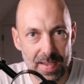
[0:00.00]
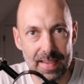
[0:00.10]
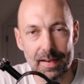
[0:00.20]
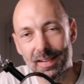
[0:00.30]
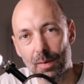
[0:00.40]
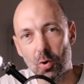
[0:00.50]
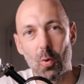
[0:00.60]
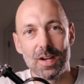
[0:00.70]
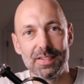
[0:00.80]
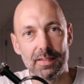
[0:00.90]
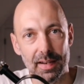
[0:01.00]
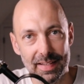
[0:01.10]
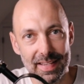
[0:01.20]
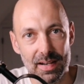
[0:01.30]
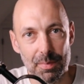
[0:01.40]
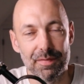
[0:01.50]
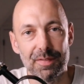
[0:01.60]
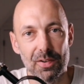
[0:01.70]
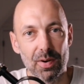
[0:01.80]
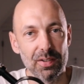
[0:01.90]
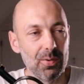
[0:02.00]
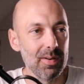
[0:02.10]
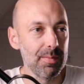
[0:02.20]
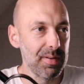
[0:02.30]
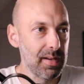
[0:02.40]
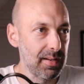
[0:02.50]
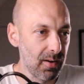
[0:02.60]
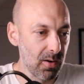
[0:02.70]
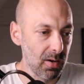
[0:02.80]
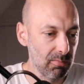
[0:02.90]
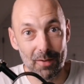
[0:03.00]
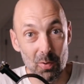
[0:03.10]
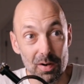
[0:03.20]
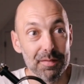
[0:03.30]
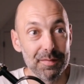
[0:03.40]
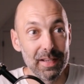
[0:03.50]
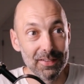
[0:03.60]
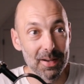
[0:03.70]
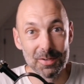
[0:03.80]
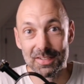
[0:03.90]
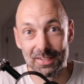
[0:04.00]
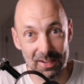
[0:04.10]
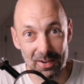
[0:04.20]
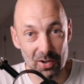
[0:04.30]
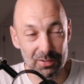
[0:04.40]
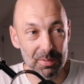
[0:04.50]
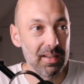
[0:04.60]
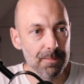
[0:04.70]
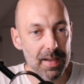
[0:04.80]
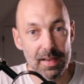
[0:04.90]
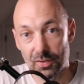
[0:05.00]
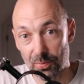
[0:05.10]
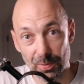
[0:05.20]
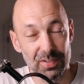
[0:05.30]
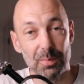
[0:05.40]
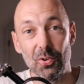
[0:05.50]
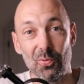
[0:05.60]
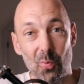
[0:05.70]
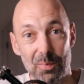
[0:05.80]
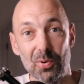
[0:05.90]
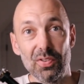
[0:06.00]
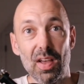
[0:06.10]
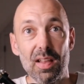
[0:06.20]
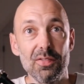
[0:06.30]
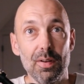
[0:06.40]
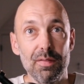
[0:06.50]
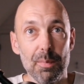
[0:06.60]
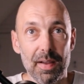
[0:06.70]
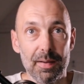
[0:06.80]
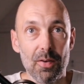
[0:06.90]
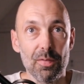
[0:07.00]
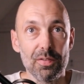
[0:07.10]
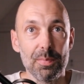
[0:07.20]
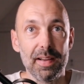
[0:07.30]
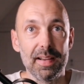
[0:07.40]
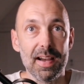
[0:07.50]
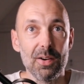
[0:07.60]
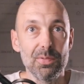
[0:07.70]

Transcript: And a couple questions that I get about Fundrise quite a bit are what are the fees? How much is it going to cost me? And it's really simple. It's 1%. So I'll flip back over to my account